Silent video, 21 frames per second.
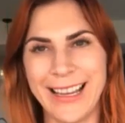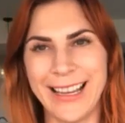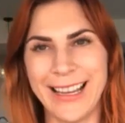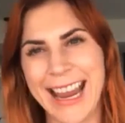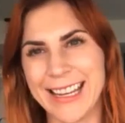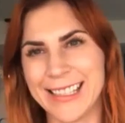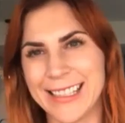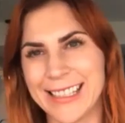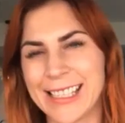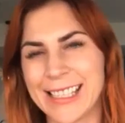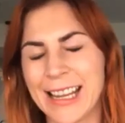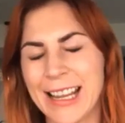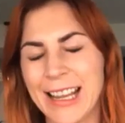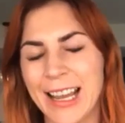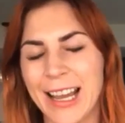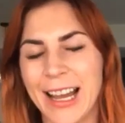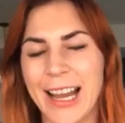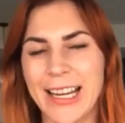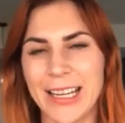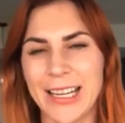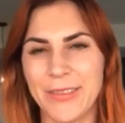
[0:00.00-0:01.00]
And
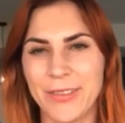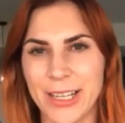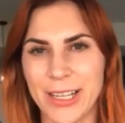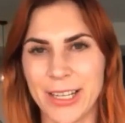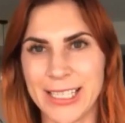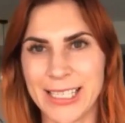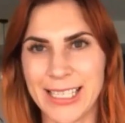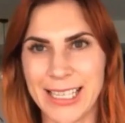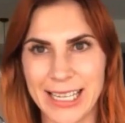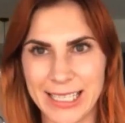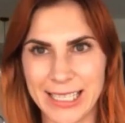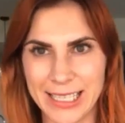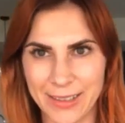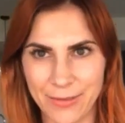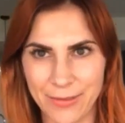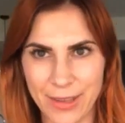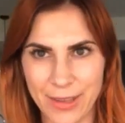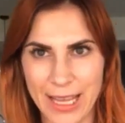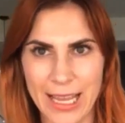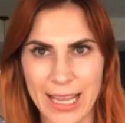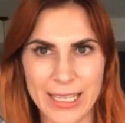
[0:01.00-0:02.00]
I never intended
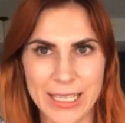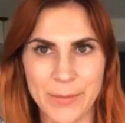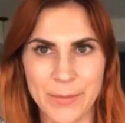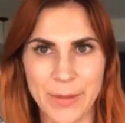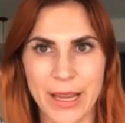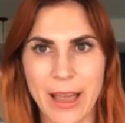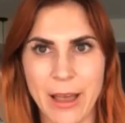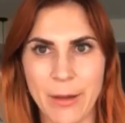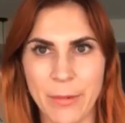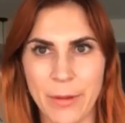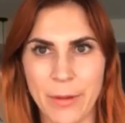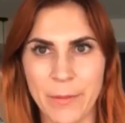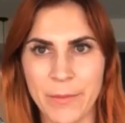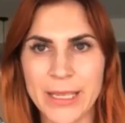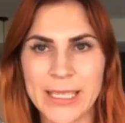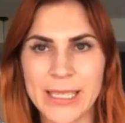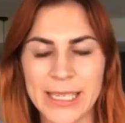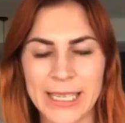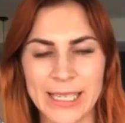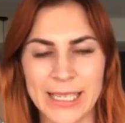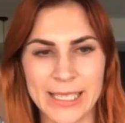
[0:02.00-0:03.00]
for that to become a
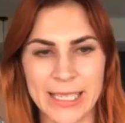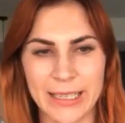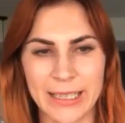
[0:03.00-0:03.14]
business.